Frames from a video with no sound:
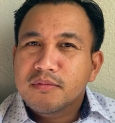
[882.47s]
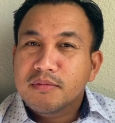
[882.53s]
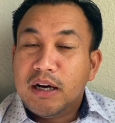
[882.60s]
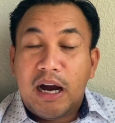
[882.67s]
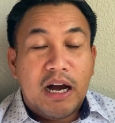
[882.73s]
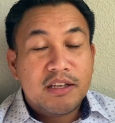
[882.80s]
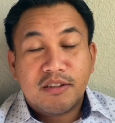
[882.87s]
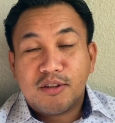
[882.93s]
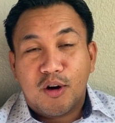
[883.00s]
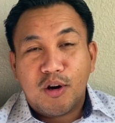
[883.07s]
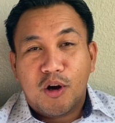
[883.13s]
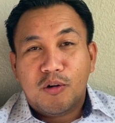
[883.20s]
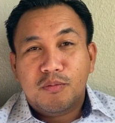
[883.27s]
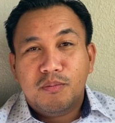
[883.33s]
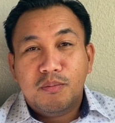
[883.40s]
I just don't
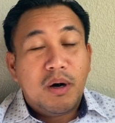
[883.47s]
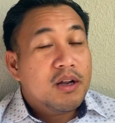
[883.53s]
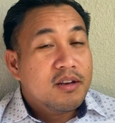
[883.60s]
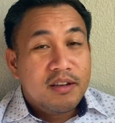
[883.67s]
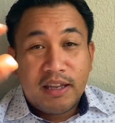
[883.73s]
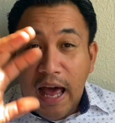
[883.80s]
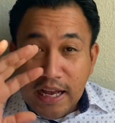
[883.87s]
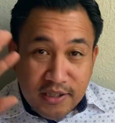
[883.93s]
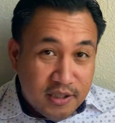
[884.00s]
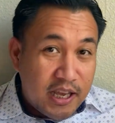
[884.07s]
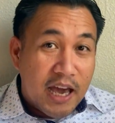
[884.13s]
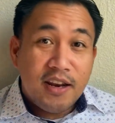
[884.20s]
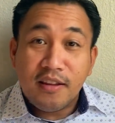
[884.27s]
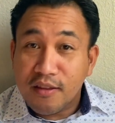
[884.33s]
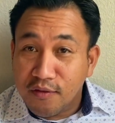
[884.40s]
know. But that's the
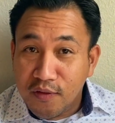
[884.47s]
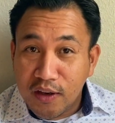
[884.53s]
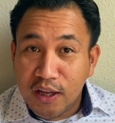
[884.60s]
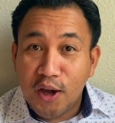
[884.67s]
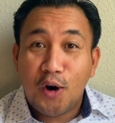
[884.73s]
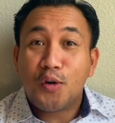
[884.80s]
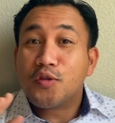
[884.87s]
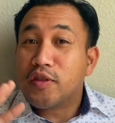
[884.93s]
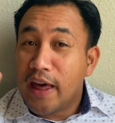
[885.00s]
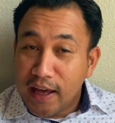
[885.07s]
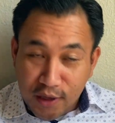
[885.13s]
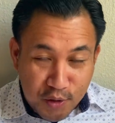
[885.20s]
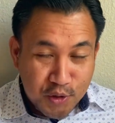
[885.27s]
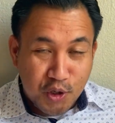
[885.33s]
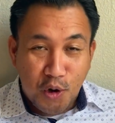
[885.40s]
end of the video.
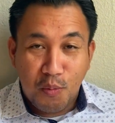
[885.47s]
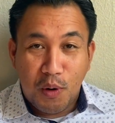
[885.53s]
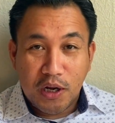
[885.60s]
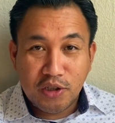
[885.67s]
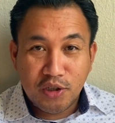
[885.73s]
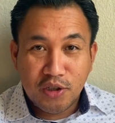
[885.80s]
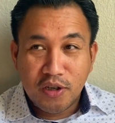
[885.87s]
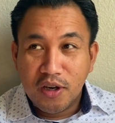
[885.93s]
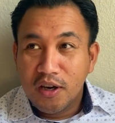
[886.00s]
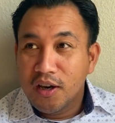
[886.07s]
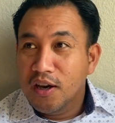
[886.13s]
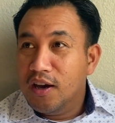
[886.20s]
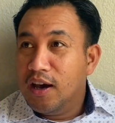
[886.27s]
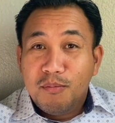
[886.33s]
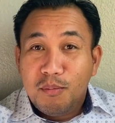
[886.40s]
Thank you so much.
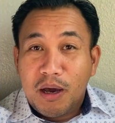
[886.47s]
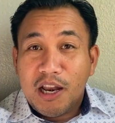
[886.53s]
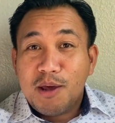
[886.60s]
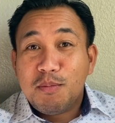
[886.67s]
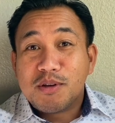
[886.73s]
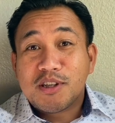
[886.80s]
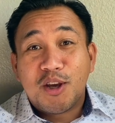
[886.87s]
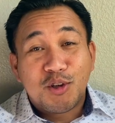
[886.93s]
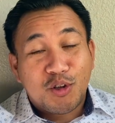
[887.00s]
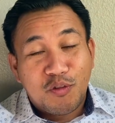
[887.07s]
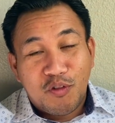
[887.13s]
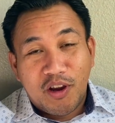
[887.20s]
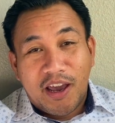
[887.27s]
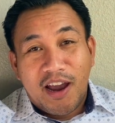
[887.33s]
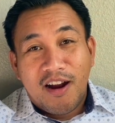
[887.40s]
My name is Gilsar
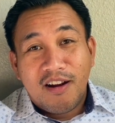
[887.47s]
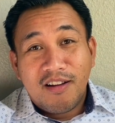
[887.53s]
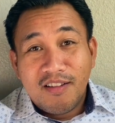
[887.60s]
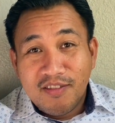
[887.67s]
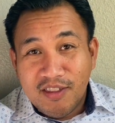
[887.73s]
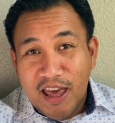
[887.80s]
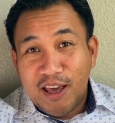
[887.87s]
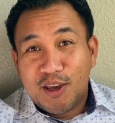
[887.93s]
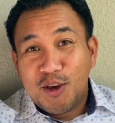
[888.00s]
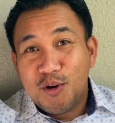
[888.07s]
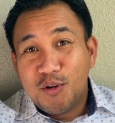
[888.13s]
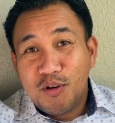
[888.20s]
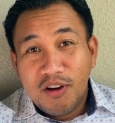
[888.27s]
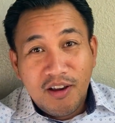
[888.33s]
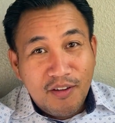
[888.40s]
Vergara. Thank
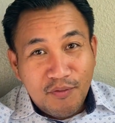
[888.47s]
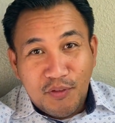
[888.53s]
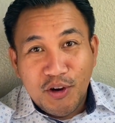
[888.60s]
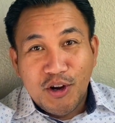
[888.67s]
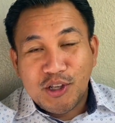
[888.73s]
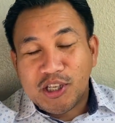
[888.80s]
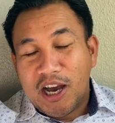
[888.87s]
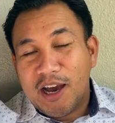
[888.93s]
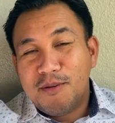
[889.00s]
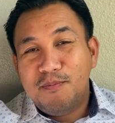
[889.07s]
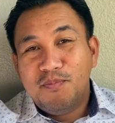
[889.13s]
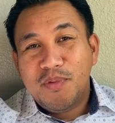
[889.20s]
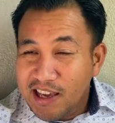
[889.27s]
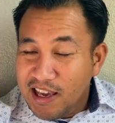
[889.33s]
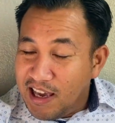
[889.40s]
you for your time.
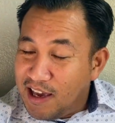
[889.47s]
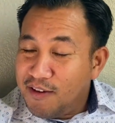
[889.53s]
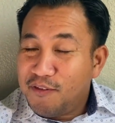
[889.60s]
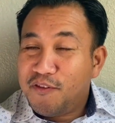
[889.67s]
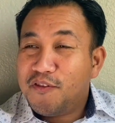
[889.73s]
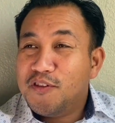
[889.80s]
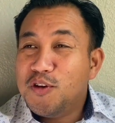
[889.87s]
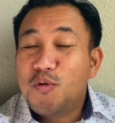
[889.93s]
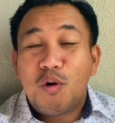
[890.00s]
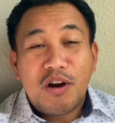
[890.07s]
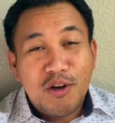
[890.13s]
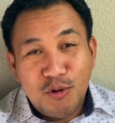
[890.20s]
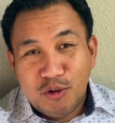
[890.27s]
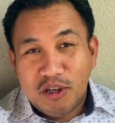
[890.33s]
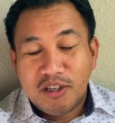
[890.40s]
If you are
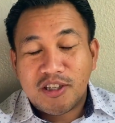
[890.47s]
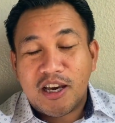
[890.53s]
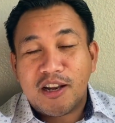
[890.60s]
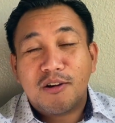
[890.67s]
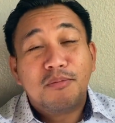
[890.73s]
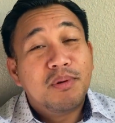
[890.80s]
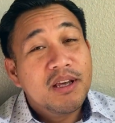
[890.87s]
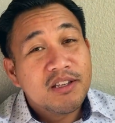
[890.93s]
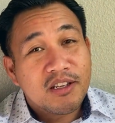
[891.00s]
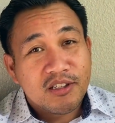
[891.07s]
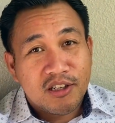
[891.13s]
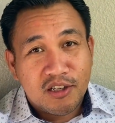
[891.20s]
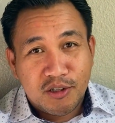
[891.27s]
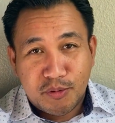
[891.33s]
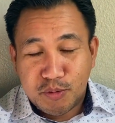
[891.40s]
new to the channel, please
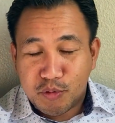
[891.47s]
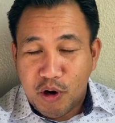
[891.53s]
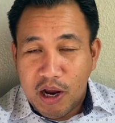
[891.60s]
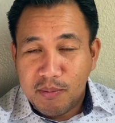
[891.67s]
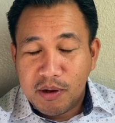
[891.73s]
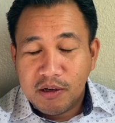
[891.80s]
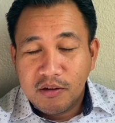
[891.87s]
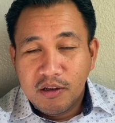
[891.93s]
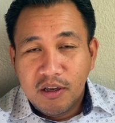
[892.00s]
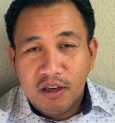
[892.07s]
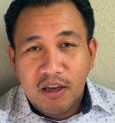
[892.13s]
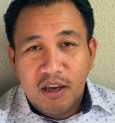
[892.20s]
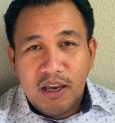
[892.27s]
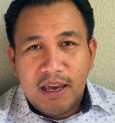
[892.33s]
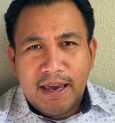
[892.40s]
consider subscribing.
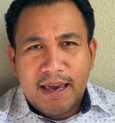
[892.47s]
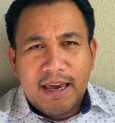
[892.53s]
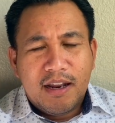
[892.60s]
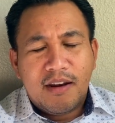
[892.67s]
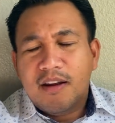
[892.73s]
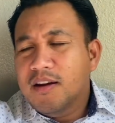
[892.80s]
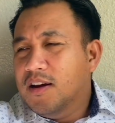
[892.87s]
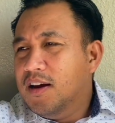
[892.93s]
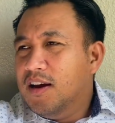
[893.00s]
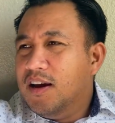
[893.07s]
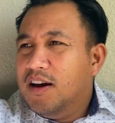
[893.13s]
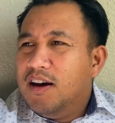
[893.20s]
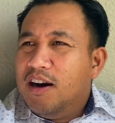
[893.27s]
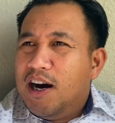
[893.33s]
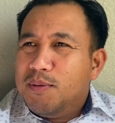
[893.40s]
And
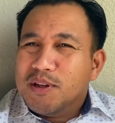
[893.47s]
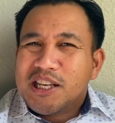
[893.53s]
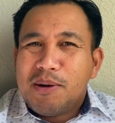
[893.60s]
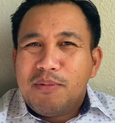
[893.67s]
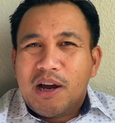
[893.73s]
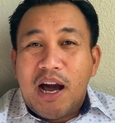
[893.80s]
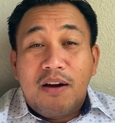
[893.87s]
I'm the type of guy.